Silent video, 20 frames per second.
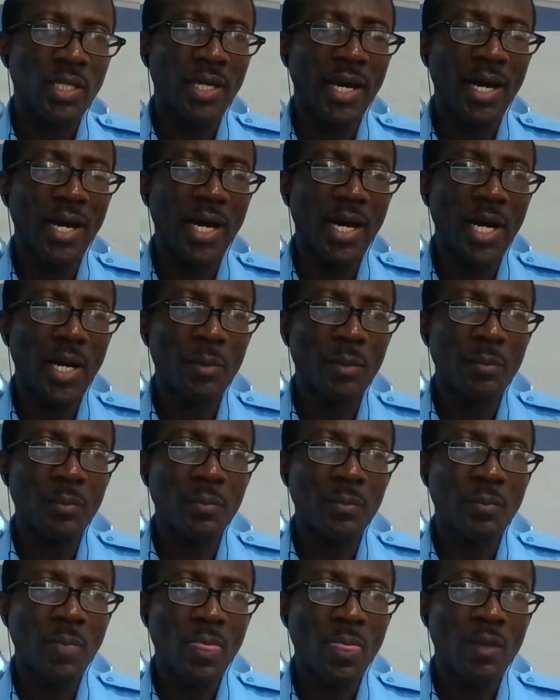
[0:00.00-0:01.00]

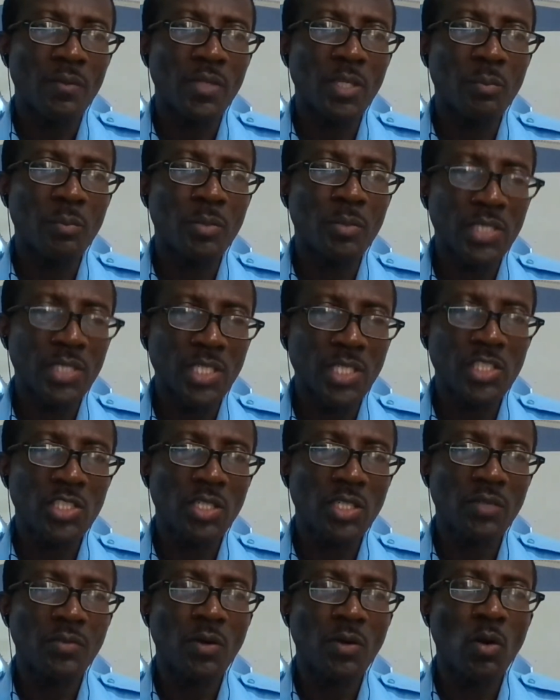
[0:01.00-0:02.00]
the
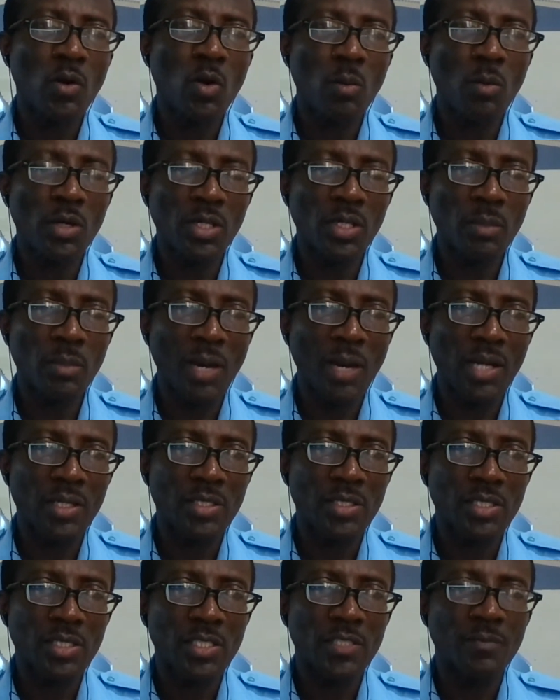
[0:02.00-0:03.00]
potential for hormone
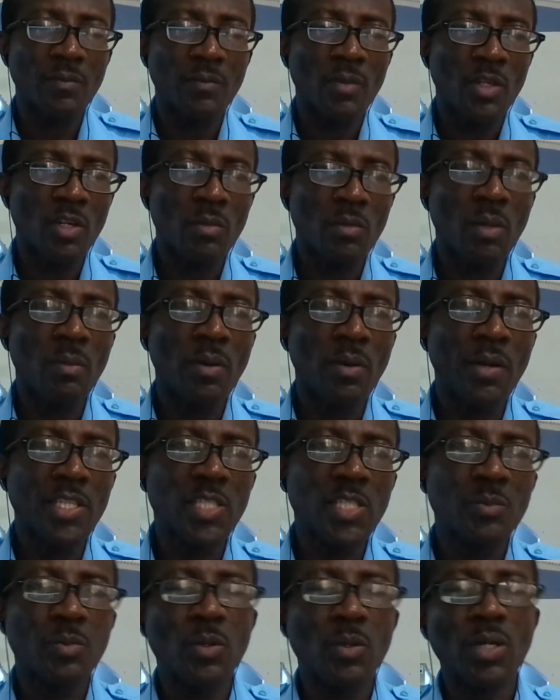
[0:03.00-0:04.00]
imbalance. Remember I
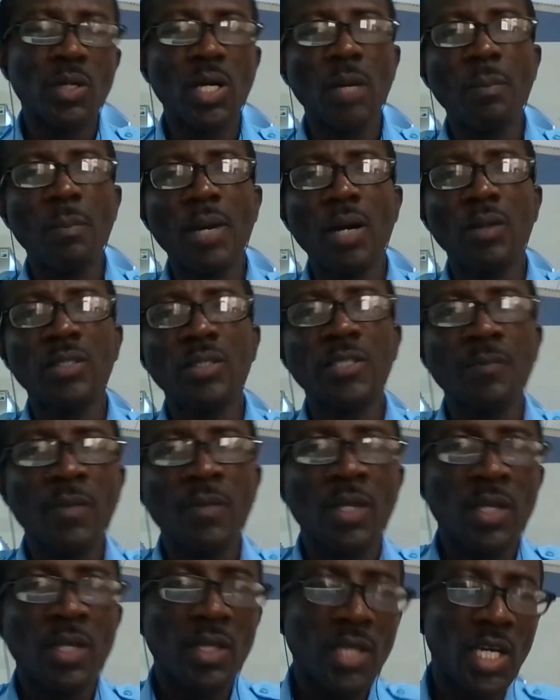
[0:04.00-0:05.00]
spoke about
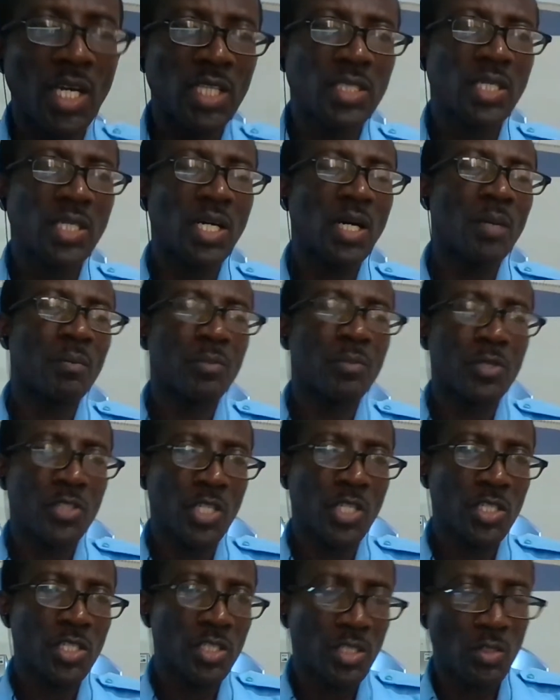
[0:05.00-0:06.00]
that
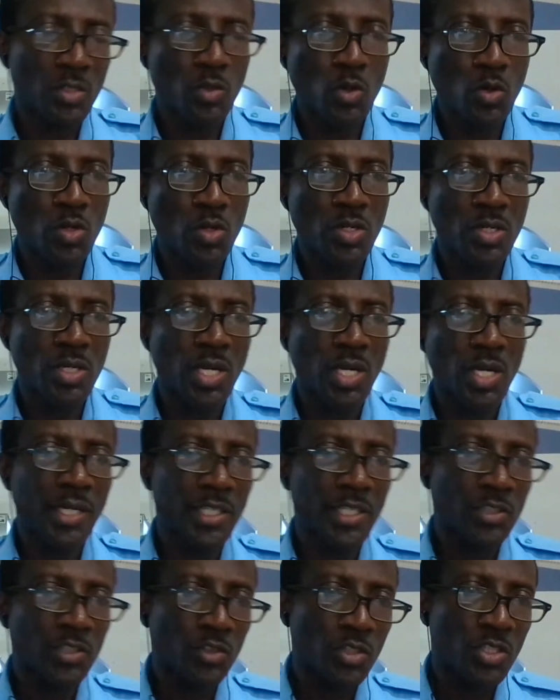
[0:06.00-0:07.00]
progesterone and
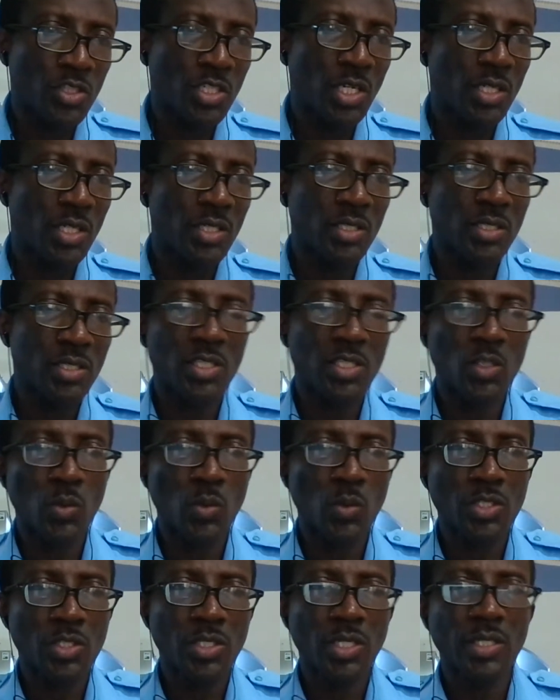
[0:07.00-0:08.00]
estrogen
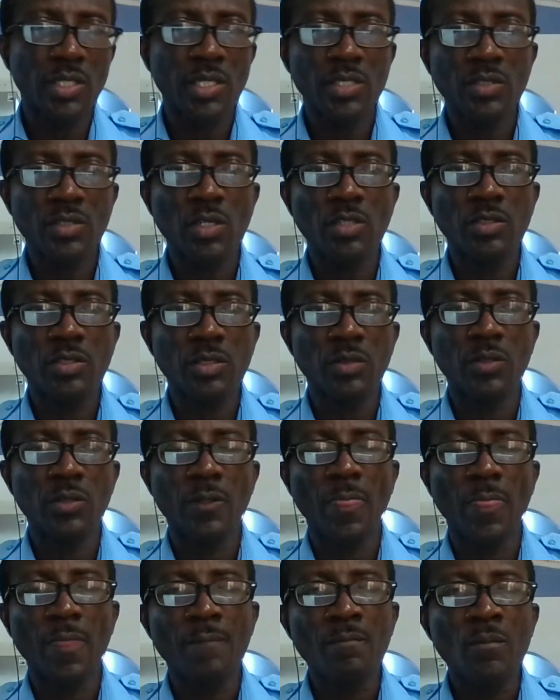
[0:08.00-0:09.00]
situation and
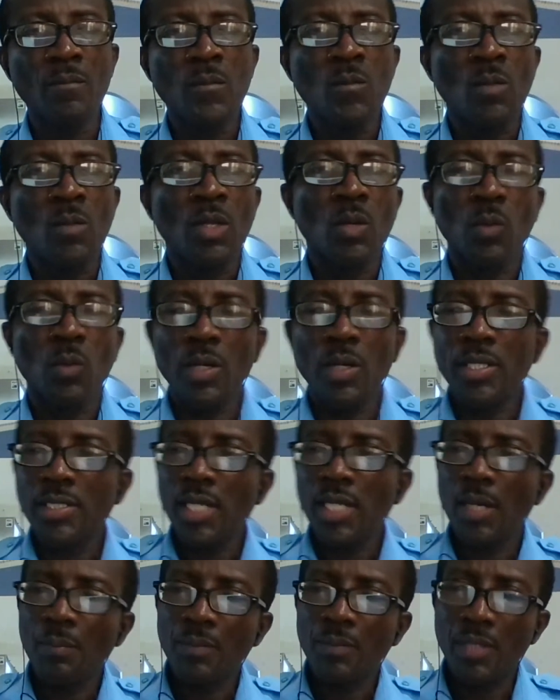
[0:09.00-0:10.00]
testosterone. What is
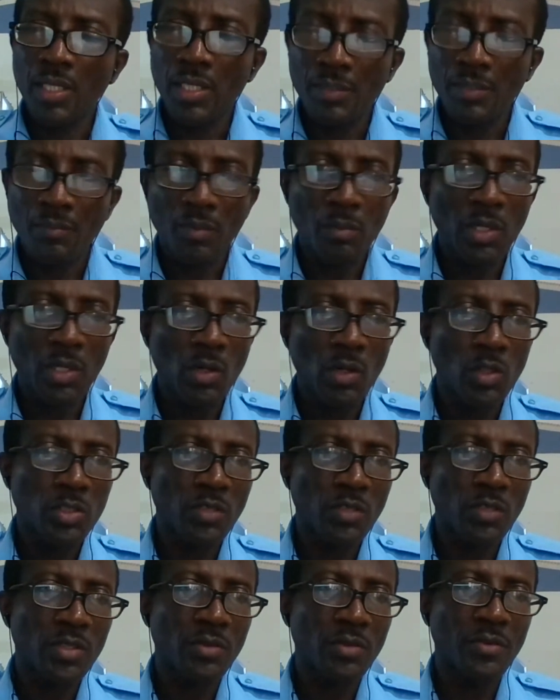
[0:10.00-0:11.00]
happening because
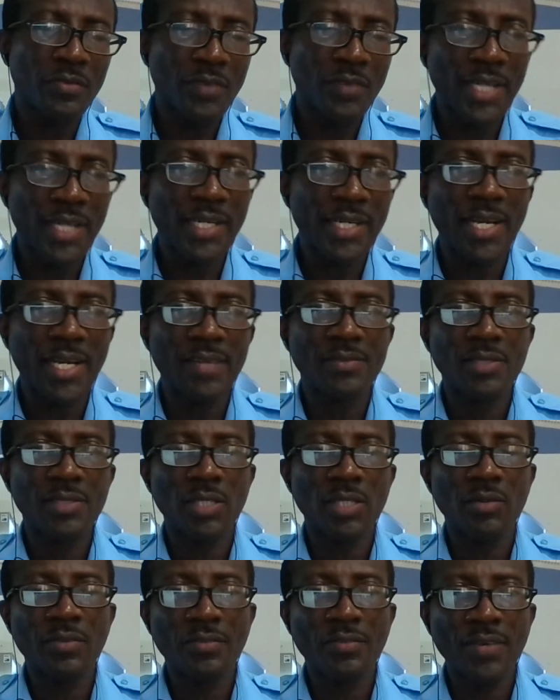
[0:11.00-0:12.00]
of the refined
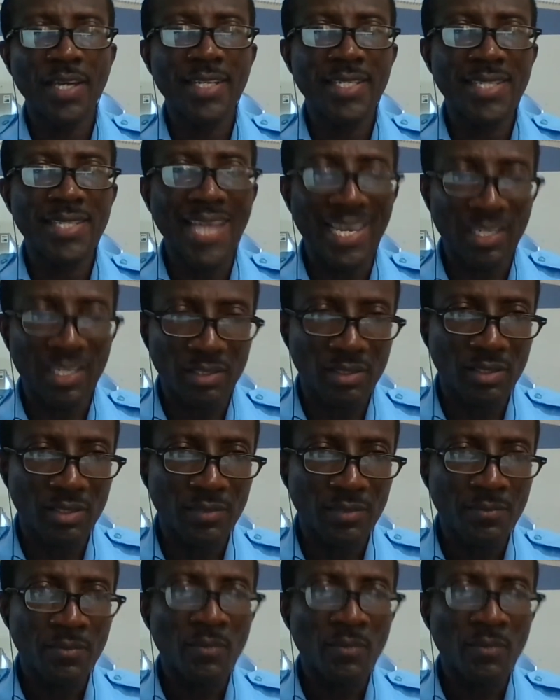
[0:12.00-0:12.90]
lifestyle, refined diet,